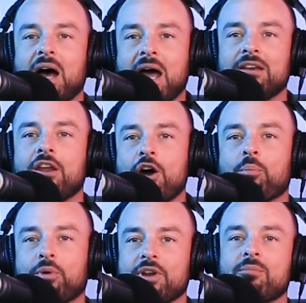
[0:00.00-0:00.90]
I know
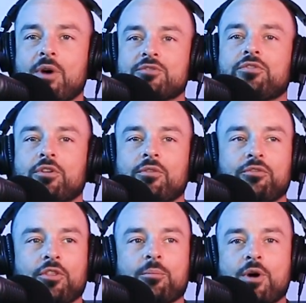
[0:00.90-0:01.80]
pretty much for
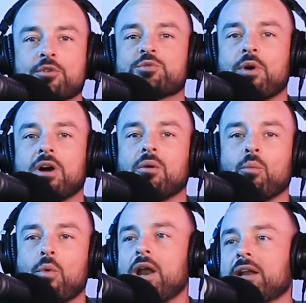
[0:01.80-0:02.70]
the most part
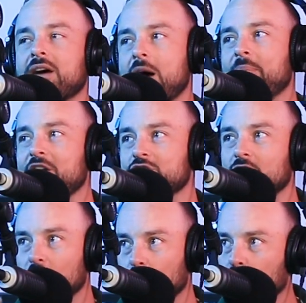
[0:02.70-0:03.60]
what a top agent
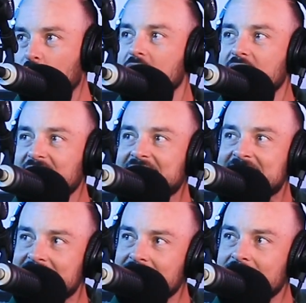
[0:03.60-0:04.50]
really
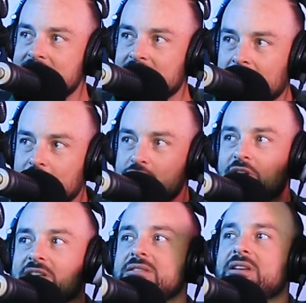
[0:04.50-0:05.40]
needs to
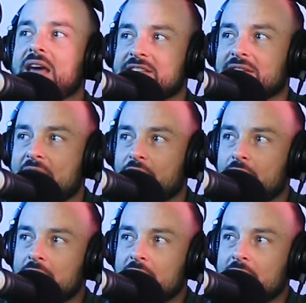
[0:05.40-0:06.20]
get to the next level.